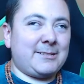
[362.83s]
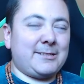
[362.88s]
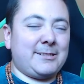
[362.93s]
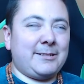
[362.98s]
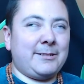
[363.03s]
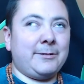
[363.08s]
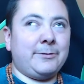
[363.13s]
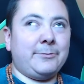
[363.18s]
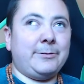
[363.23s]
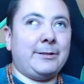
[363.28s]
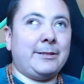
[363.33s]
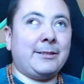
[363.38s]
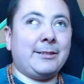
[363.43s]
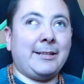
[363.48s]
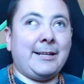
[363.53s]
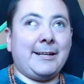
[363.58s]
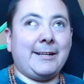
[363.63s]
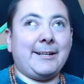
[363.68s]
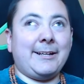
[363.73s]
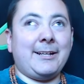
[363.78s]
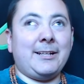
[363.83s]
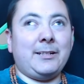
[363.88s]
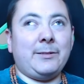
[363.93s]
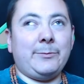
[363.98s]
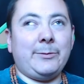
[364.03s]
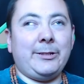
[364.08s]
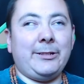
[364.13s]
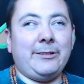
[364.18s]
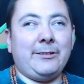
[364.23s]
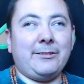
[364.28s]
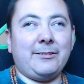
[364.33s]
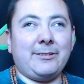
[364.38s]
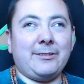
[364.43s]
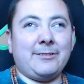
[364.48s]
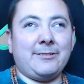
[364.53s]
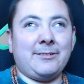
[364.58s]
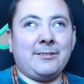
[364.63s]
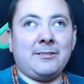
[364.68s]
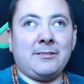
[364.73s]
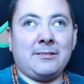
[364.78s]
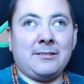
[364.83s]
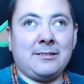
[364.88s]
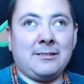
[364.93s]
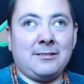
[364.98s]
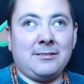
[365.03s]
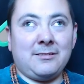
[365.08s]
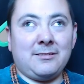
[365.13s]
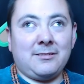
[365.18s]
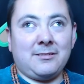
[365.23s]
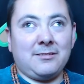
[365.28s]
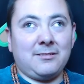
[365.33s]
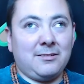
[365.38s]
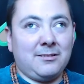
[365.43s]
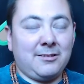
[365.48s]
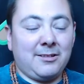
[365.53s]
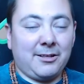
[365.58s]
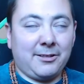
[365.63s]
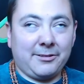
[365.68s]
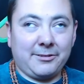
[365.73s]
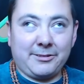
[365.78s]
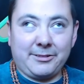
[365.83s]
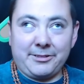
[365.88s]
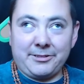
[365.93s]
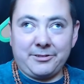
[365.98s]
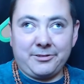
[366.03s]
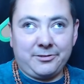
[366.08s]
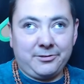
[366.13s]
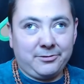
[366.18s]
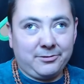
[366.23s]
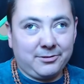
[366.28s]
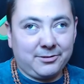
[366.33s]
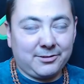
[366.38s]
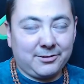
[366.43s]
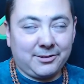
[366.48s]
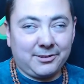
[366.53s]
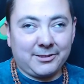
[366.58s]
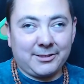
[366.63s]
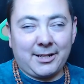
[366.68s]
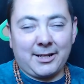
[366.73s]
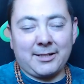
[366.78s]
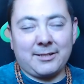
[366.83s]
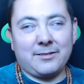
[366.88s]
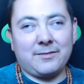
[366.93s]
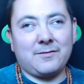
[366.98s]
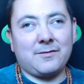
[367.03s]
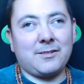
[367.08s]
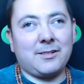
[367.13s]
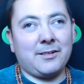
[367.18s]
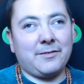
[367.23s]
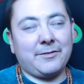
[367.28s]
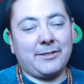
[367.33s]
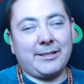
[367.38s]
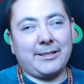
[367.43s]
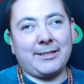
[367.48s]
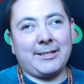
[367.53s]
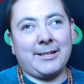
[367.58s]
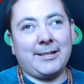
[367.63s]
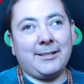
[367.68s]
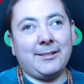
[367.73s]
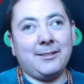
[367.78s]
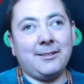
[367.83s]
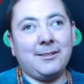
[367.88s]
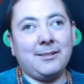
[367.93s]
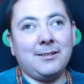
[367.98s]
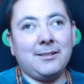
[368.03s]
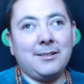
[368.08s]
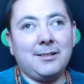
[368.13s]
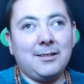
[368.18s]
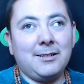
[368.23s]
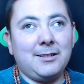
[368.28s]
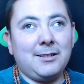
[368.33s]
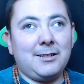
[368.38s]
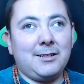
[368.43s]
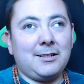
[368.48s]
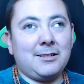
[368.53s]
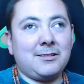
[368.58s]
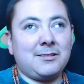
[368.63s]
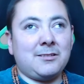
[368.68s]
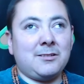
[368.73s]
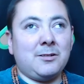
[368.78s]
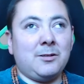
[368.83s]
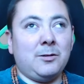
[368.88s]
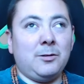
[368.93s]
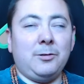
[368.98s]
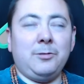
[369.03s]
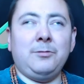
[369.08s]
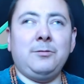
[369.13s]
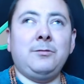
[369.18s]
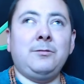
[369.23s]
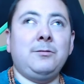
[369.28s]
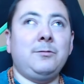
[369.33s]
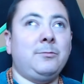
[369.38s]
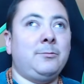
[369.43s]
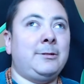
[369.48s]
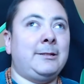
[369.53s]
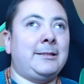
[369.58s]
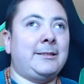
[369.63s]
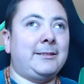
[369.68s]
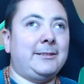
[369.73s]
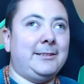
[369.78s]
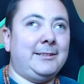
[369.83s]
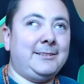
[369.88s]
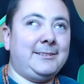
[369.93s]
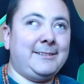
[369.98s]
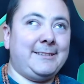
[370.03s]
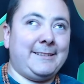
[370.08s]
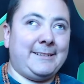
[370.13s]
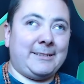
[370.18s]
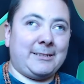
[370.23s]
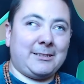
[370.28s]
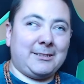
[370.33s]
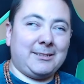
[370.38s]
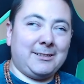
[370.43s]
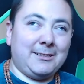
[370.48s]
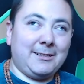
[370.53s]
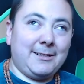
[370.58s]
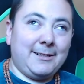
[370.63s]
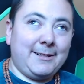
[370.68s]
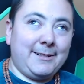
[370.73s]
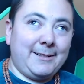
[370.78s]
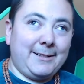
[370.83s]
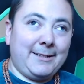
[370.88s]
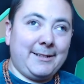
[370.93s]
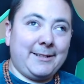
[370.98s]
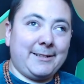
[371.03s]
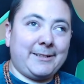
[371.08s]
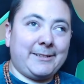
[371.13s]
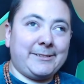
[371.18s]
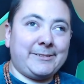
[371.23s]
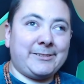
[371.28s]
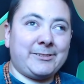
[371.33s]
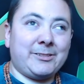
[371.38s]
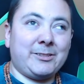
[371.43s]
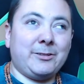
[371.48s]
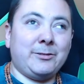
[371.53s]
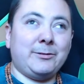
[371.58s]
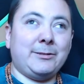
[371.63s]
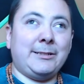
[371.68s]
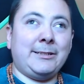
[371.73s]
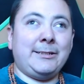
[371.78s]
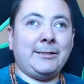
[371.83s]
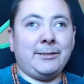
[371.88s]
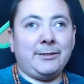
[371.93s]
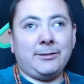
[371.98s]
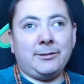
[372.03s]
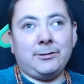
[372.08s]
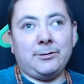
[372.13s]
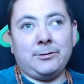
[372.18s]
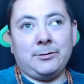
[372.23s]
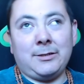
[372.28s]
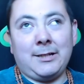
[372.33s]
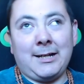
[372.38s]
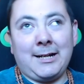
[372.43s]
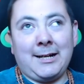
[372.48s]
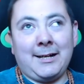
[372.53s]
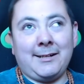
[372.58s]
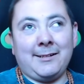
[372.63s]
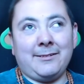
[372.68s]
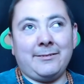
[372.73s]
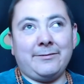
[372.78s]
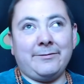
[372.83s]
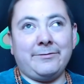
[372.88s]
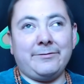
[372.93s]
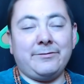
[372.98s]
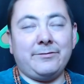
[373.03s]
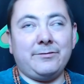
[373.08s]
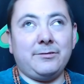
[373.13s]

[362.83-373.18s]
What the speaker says: to do with like enemies, diseases, health issues, all kinds of stuff like that. And so with this here, it can show that you have